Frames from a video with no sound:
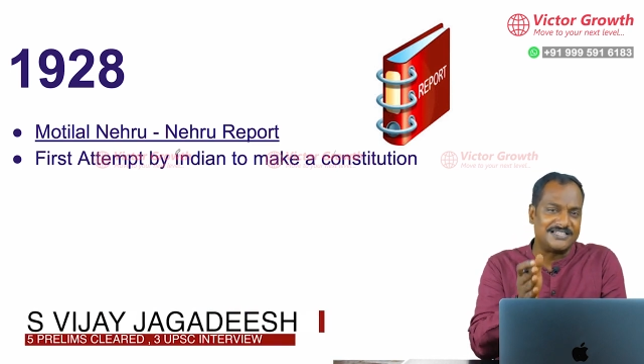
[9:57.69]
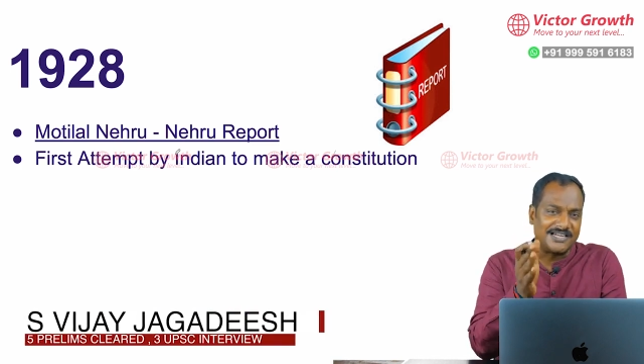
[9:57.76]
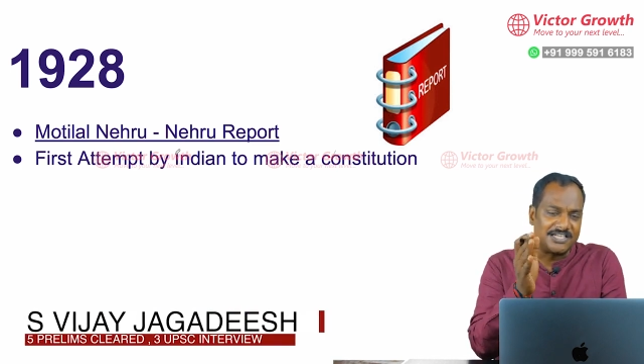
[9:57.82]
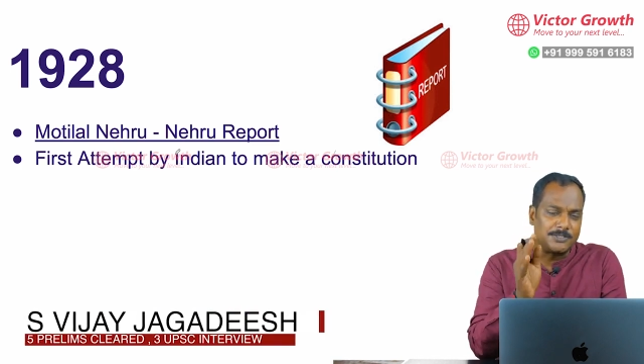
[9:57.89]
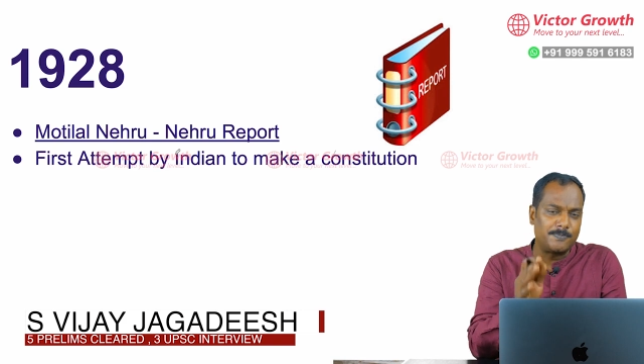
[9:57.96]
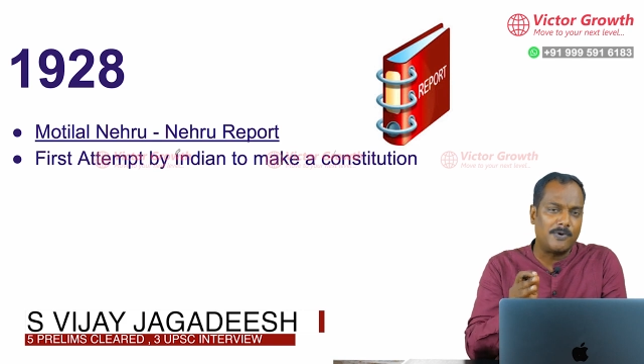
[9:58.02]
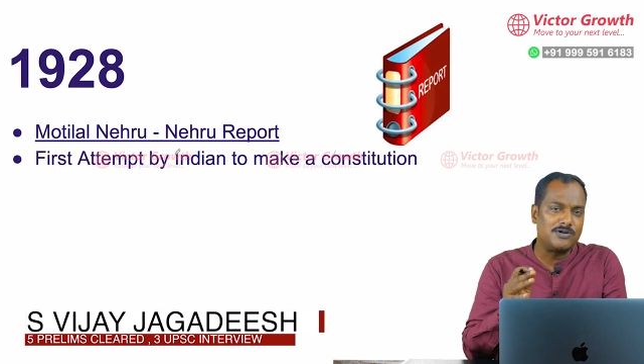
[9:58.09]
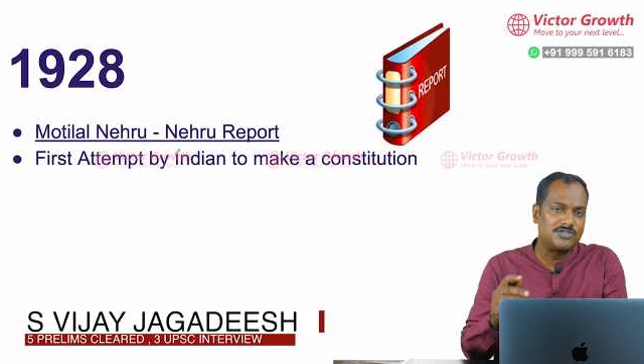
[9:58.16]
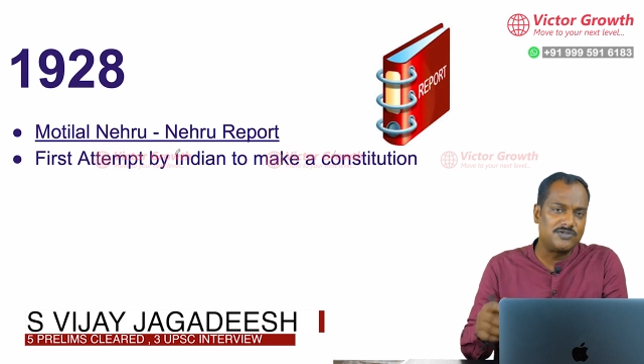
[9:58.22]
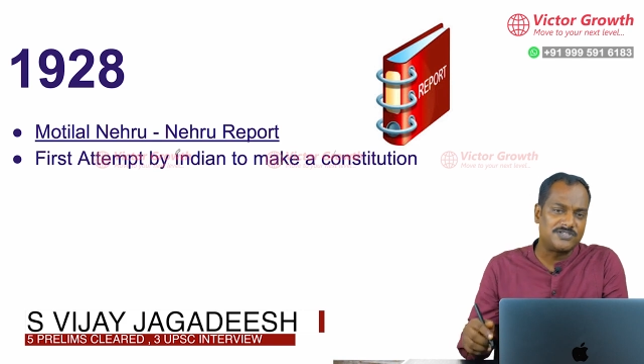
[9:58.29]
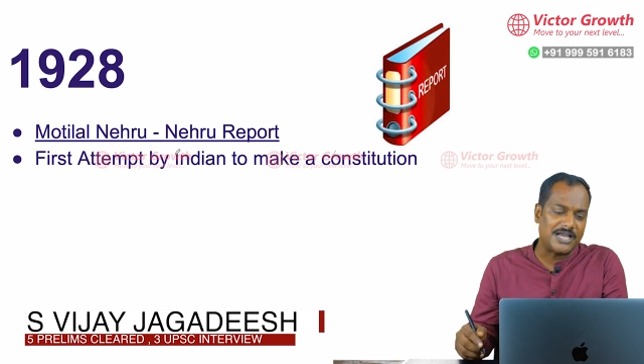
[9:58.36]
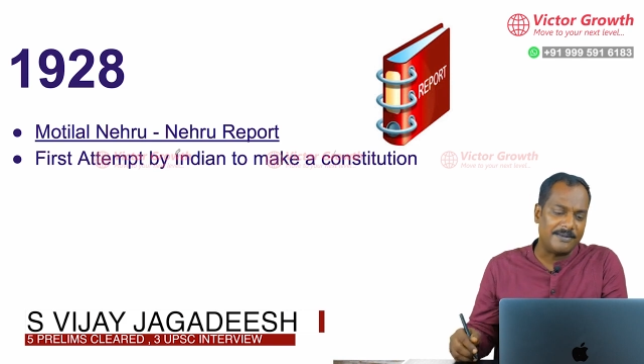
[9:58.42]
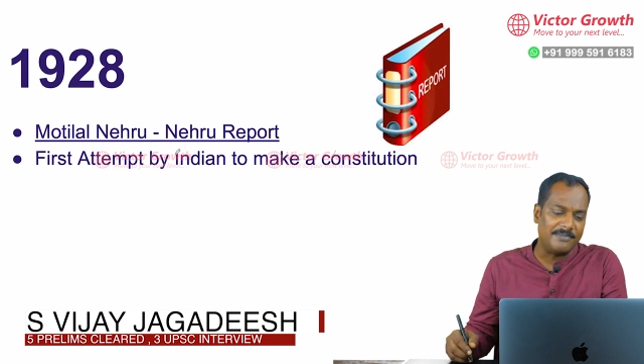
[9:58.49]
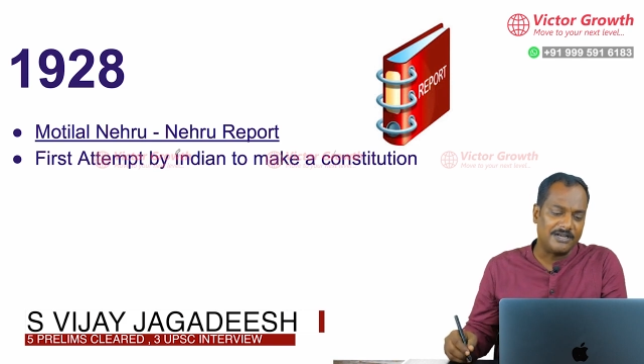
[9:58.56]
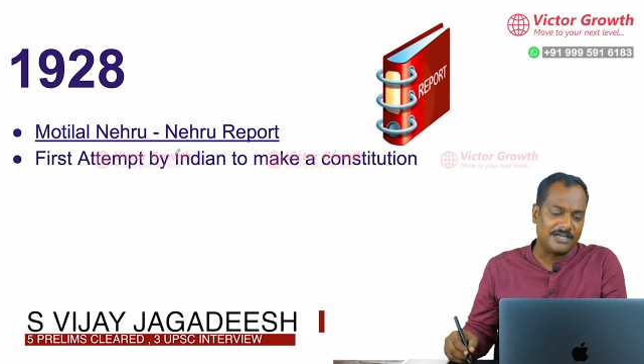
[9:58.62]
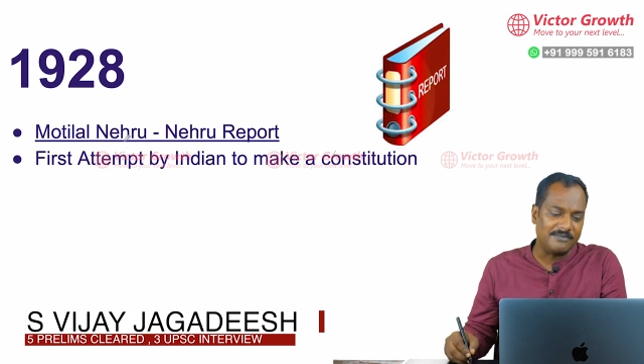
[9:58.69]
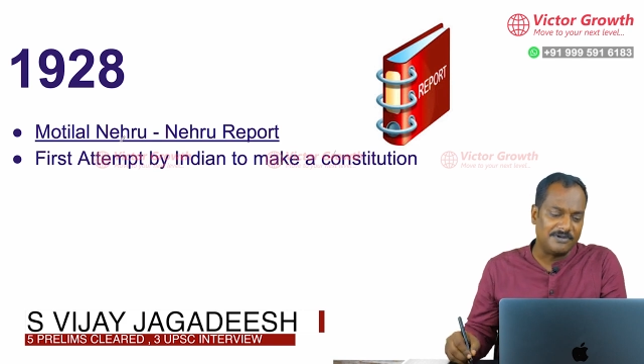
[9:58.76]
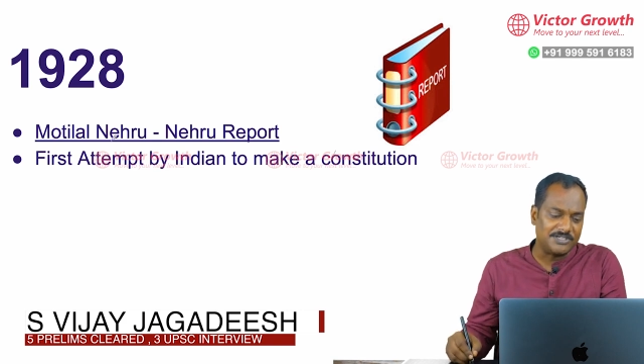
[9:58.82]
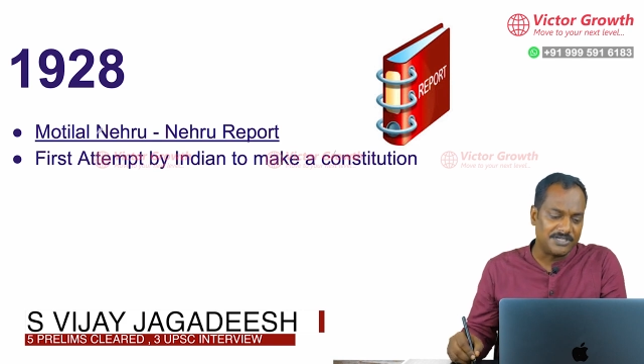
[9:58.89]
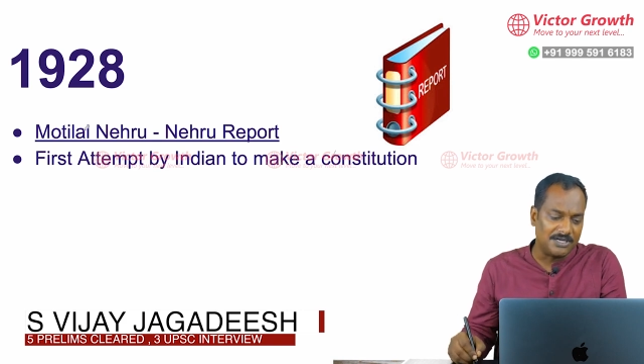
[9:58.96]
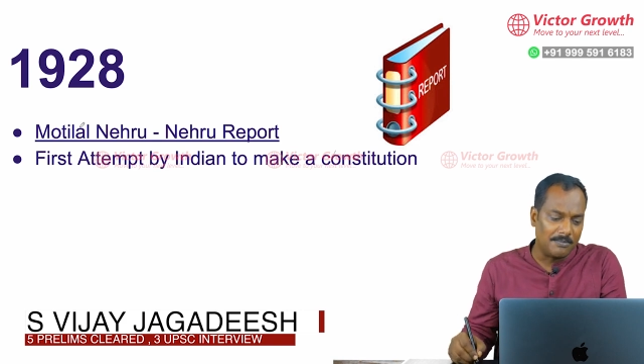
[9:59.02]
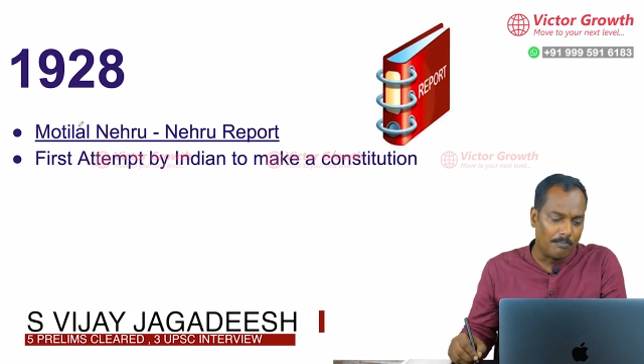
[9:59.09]
a response to Simon
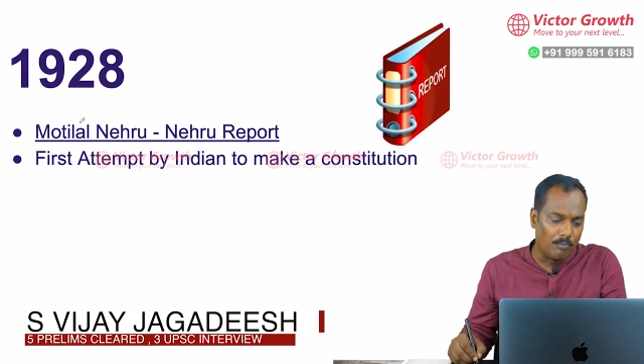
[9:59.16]
Commission,